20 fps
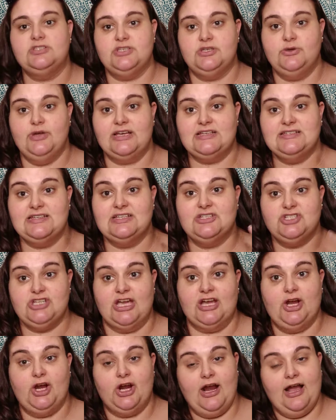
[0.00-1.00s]
so you guys can
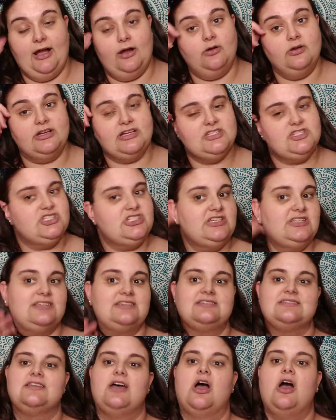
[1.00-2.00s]
check her out because she
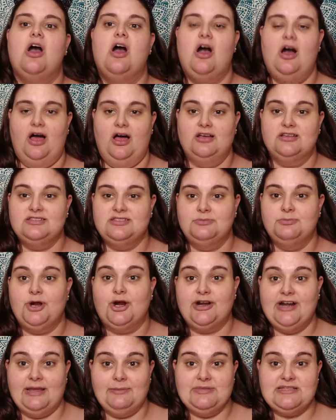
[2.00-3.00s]
is
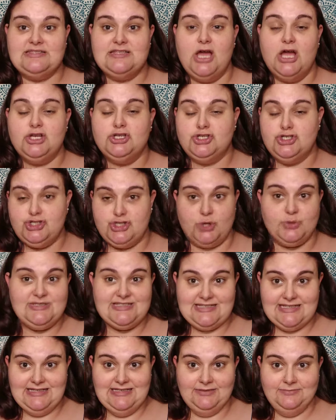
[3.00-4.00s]
awesome. Her name is
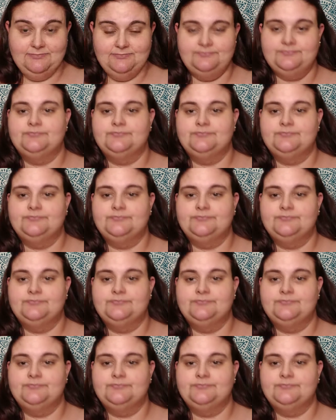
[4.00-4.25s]
Josie.